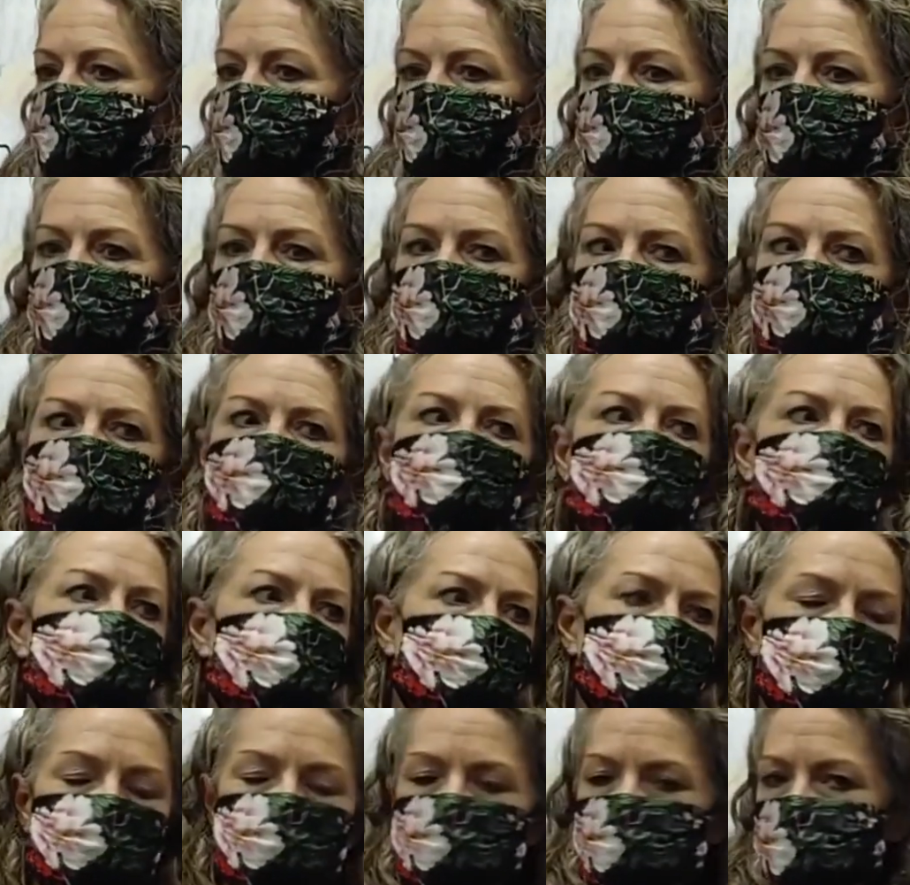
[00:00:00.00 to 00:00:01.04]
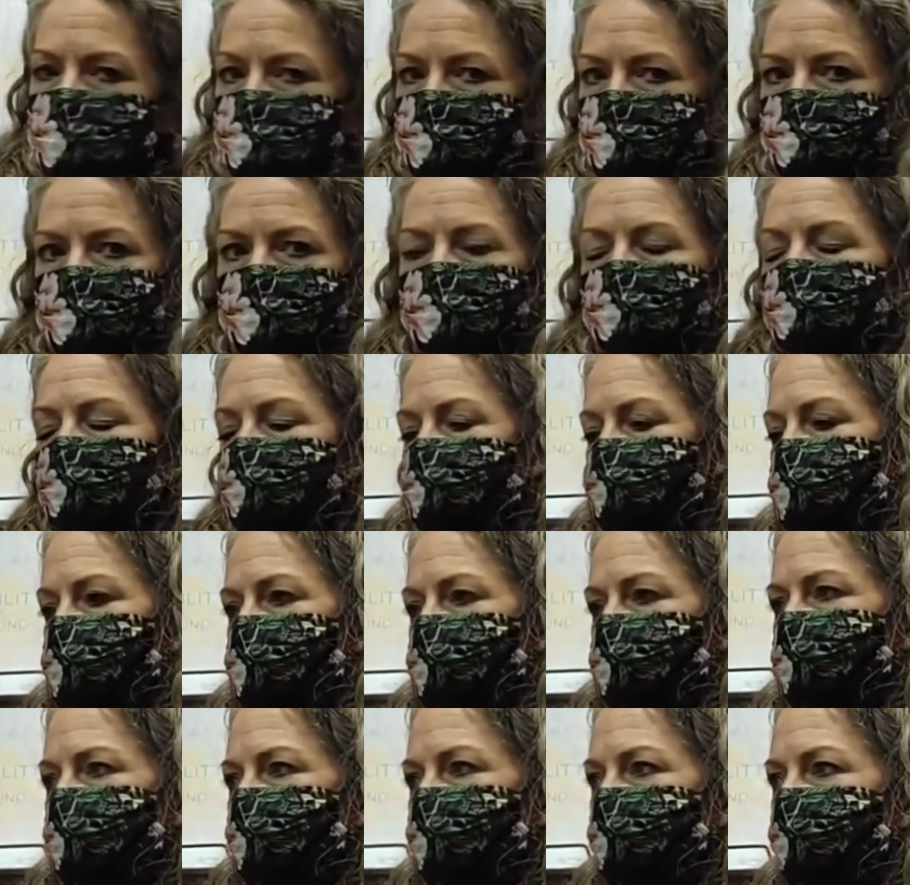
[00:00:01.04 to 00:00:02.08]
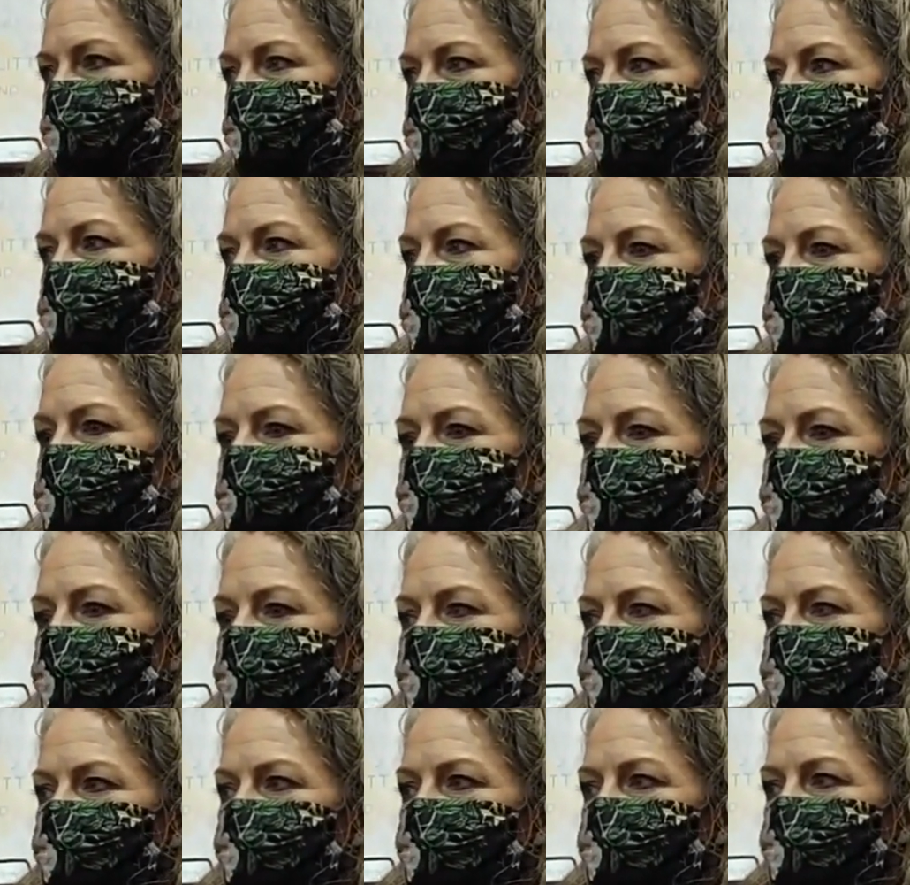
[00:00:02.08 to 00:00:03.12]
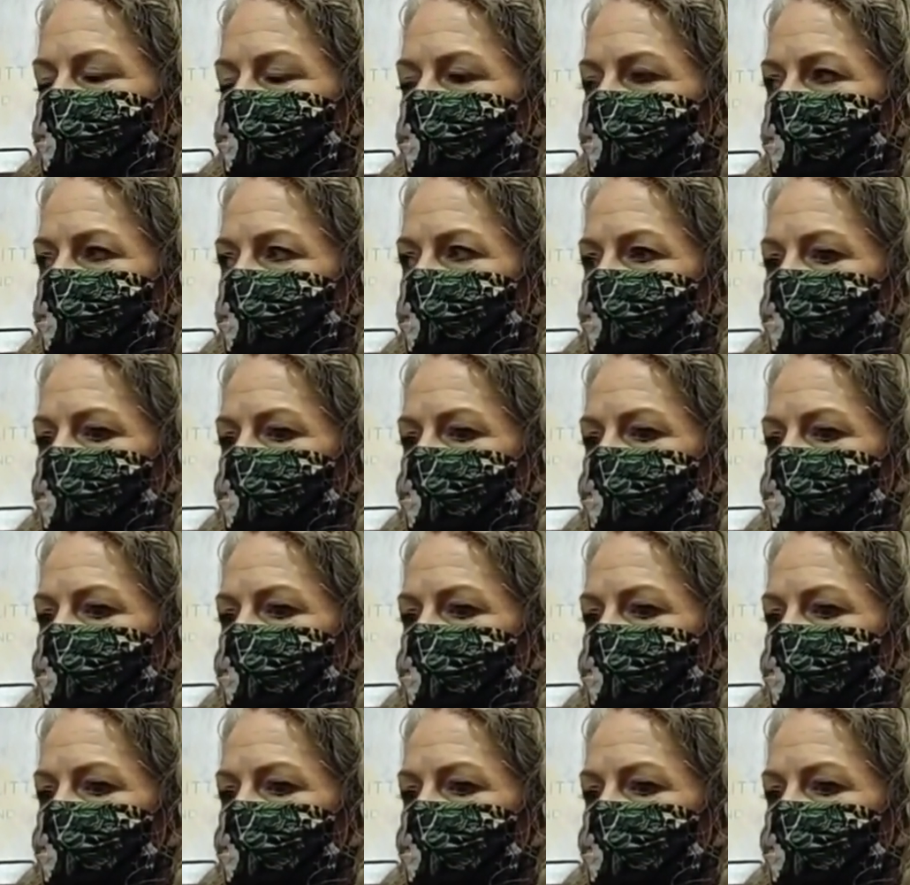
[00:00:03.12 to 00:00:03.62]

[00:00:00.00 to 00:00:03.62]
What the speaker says: or some of them have their parents missing, and they live